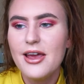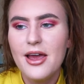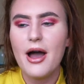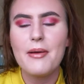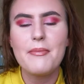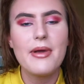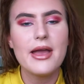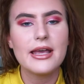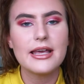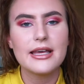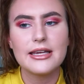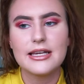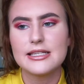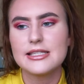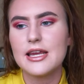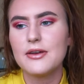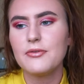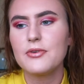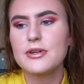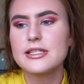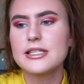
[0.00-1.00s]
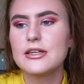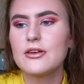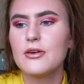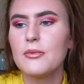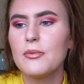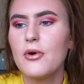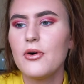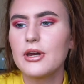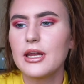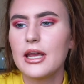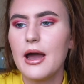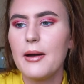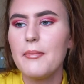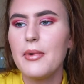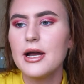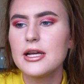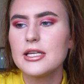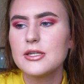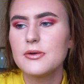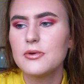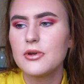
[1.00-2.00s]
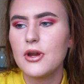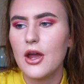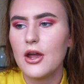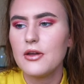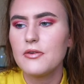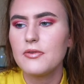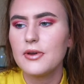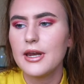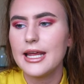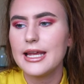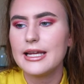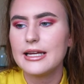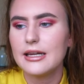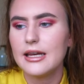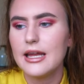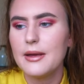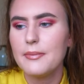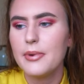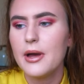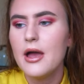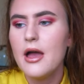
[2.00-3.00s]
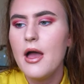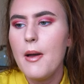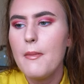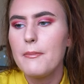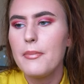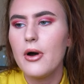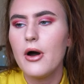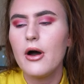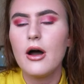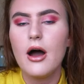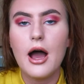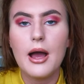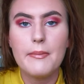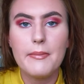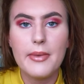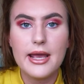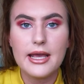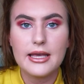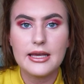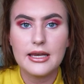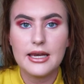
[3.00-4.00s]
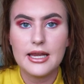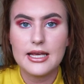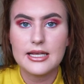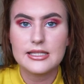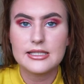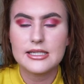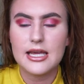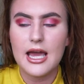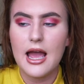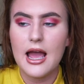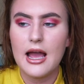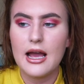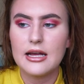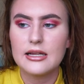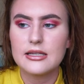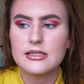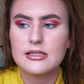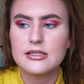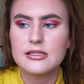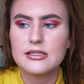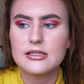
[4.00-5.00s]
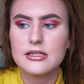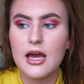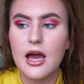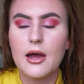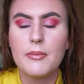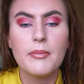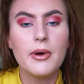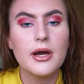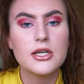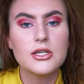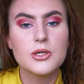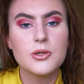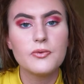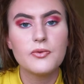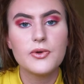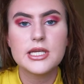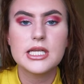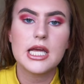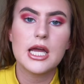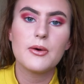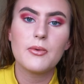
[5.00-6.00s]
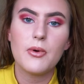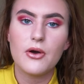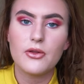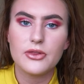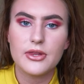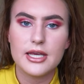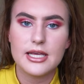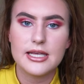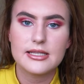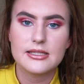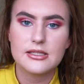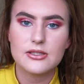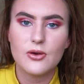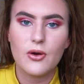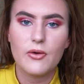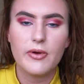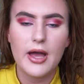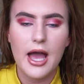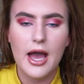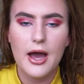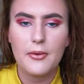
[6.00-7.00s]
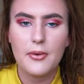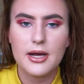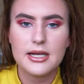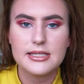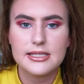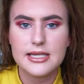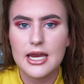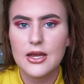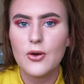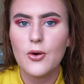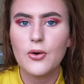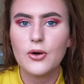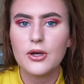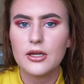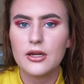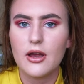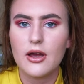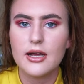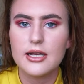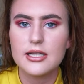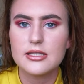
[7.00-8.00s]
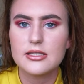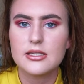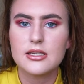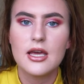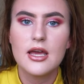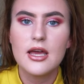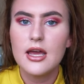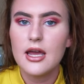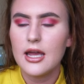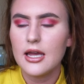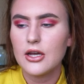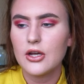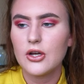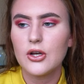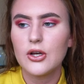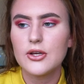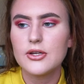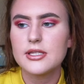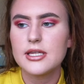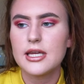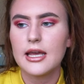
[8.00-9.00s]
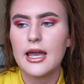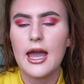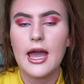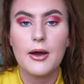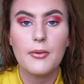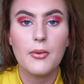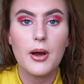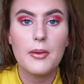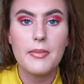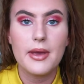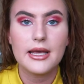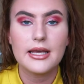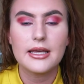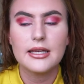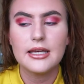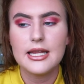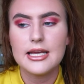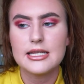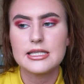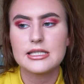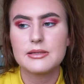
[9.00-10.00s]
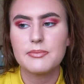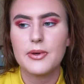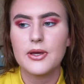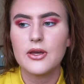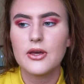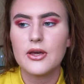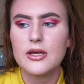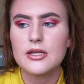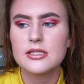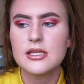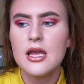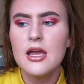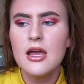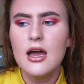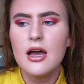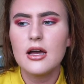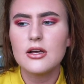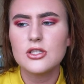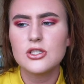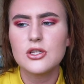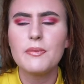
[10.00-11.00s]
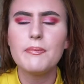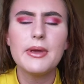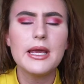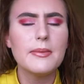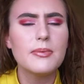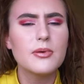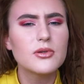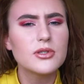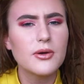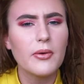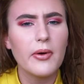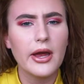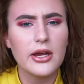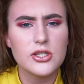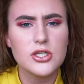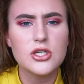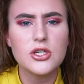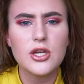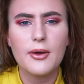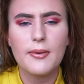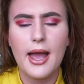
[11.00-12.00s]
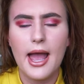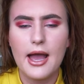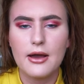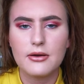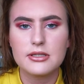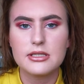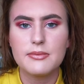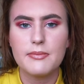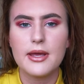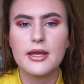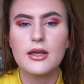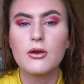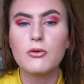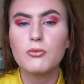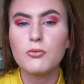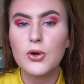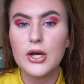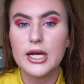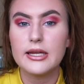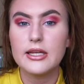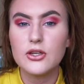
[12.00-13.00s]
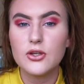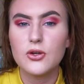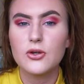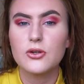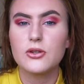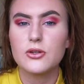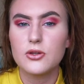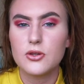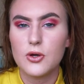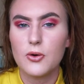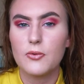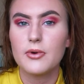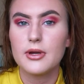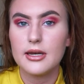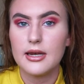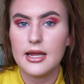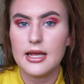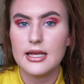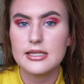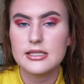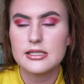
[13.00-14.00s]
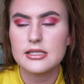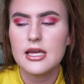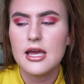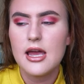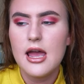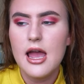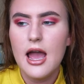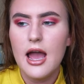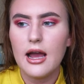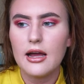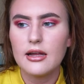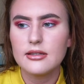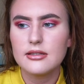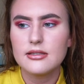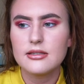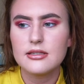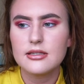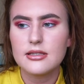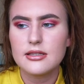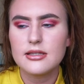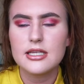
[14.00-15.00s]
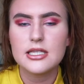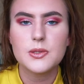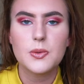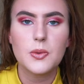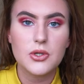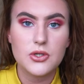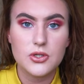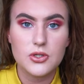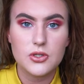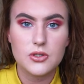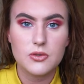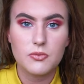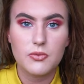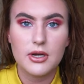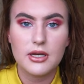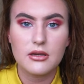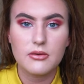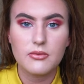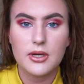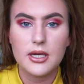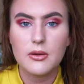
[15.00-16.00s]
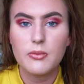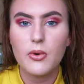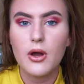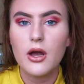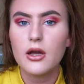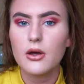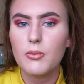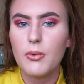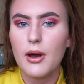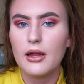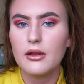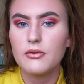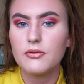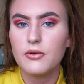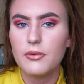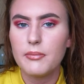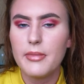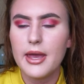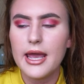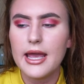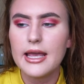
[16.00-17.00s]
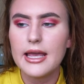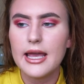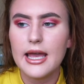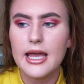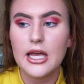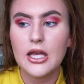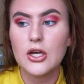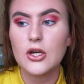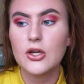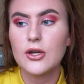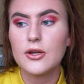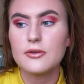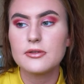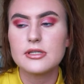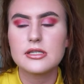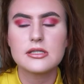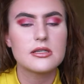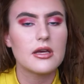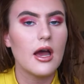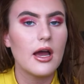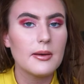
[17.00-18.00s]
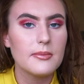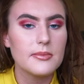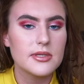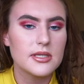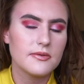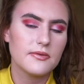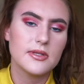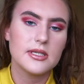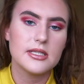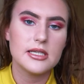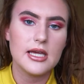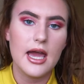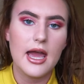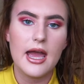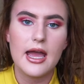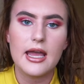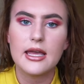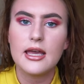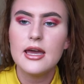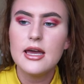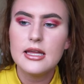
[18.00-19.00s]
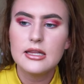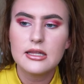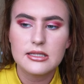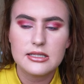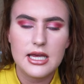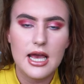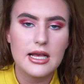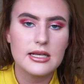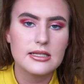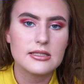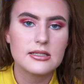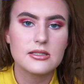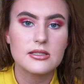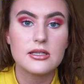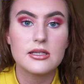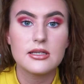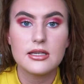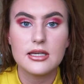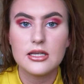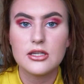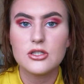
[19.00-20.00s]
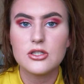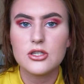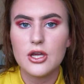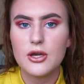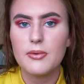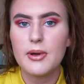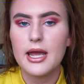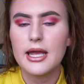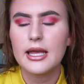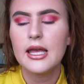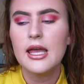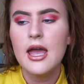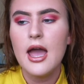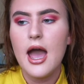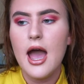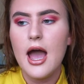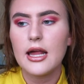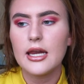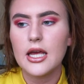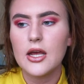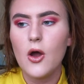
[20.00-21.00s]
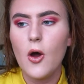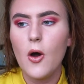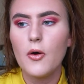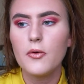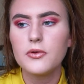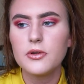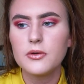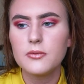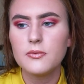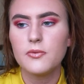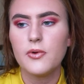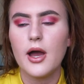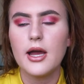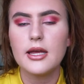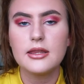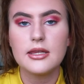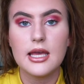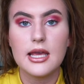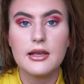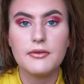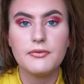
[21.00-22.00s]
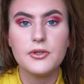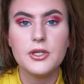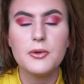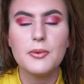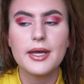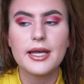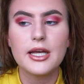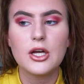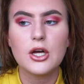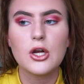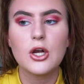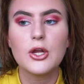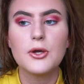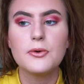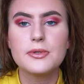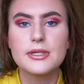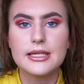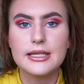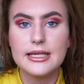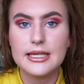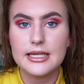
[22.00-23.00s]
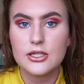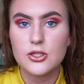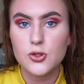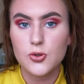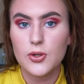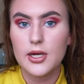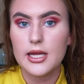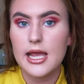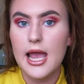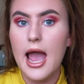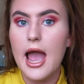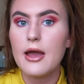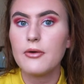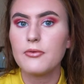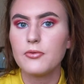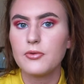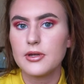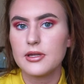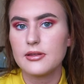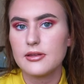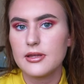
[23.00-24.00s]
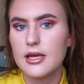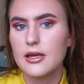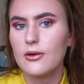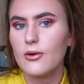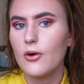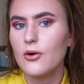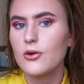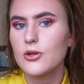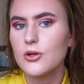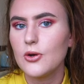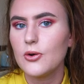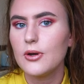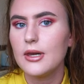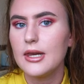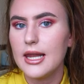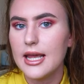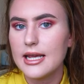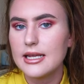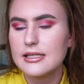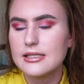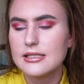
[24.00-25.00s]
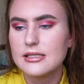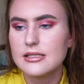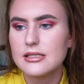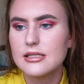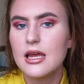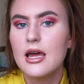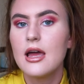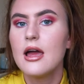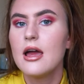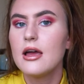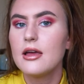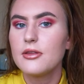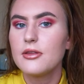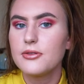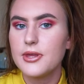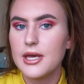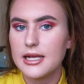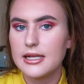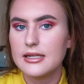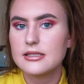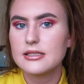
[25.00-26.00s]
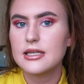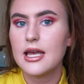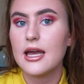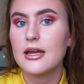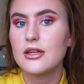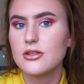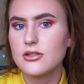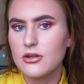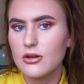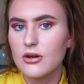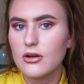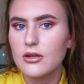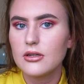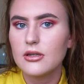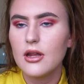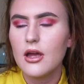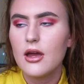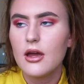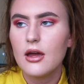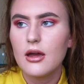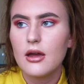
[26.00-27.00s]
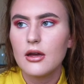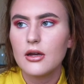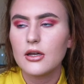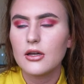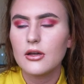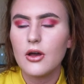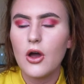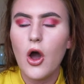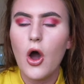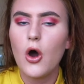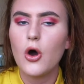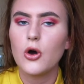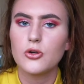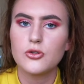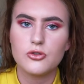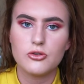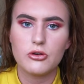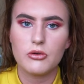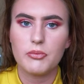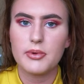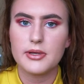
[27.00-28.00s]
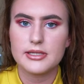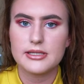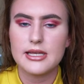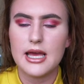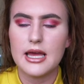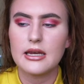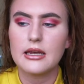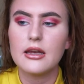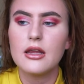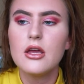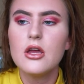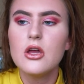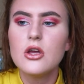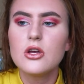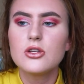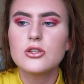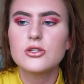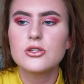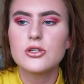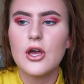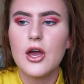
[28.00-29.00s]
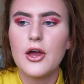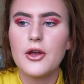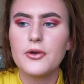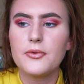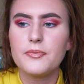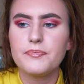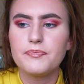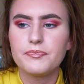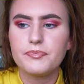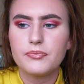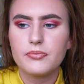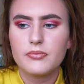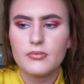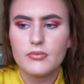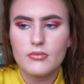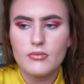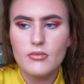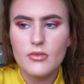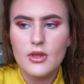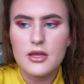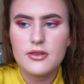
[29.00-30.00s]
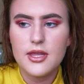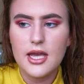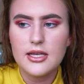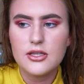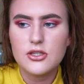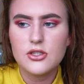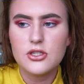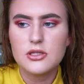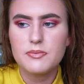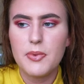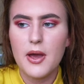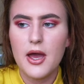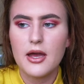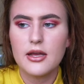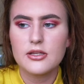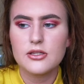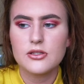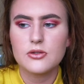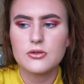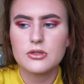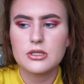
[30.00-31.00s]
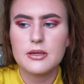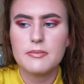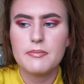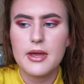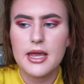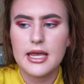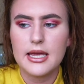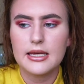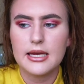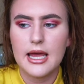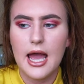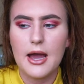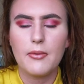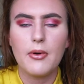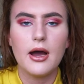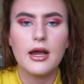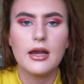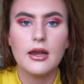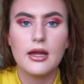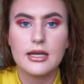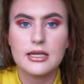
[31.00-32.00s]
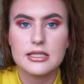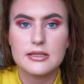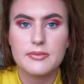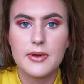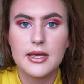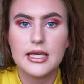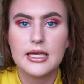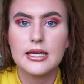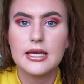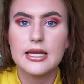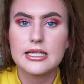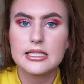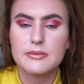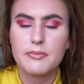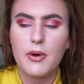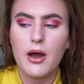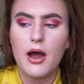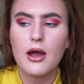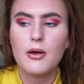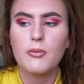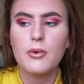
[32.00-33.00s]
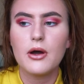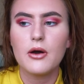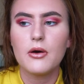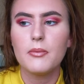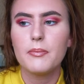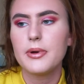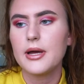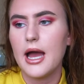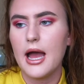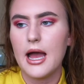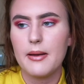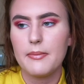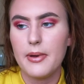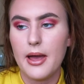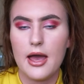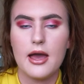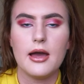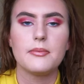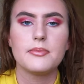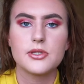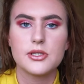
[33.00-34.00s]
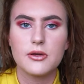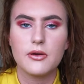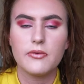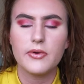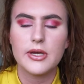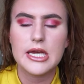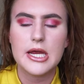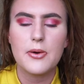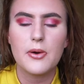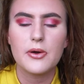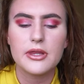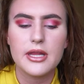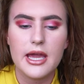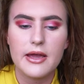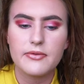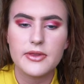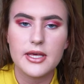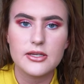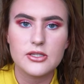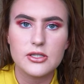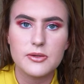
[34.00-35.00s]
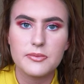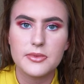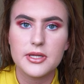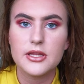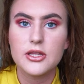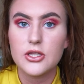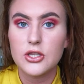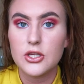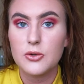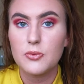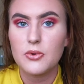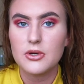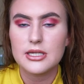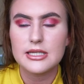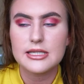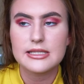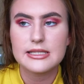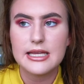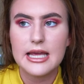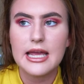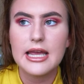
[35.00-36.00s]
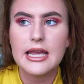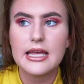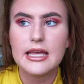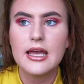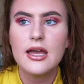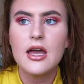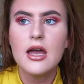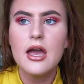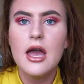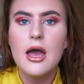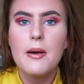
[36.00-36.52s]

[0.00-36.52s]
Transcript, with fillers: I make a list every single morning. I might do an overlay clip but I make a list and I might do a video on this sort of how I stay organized including how I make a list because some people don't actually know how to make a really good thorough list and this one does really really work well for me it includes the times of the day the tasks that need doing and I often find that if you include literally everything on your list things get done 100% so that's just personal to me and how I like to make a list, but I will perhaps do a video on that if that's something that you wanna see.